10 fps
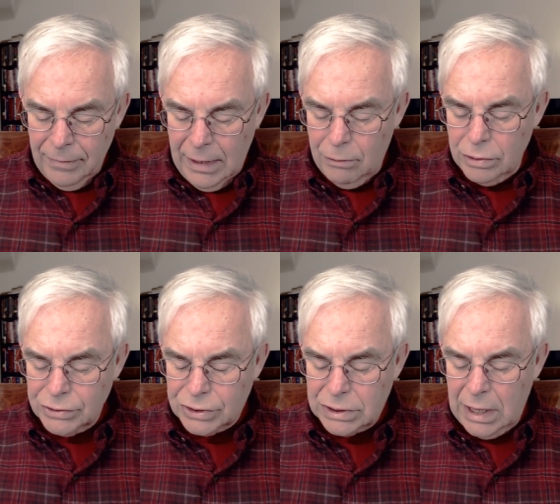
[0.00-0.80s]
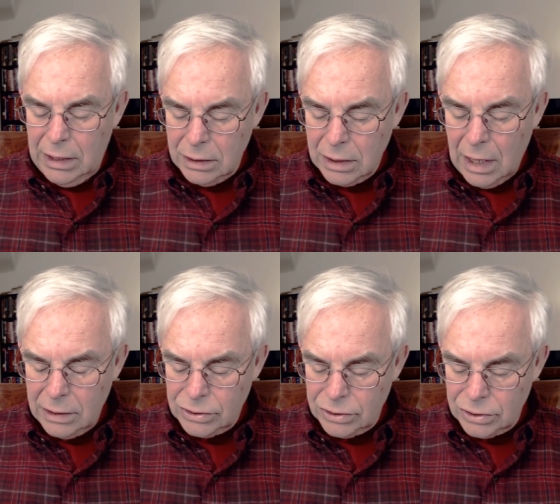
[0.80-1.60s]
it will stay in
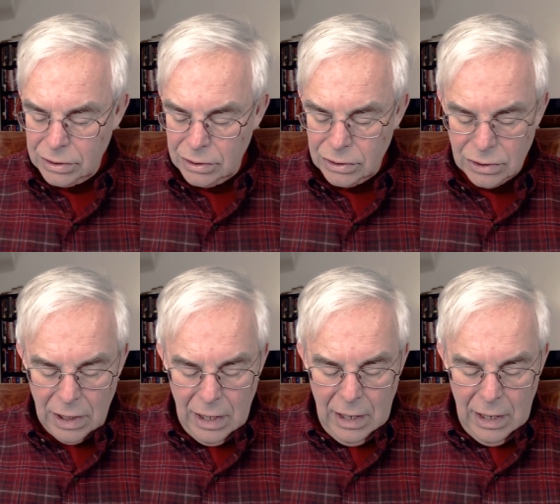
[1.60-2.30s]
consciousness.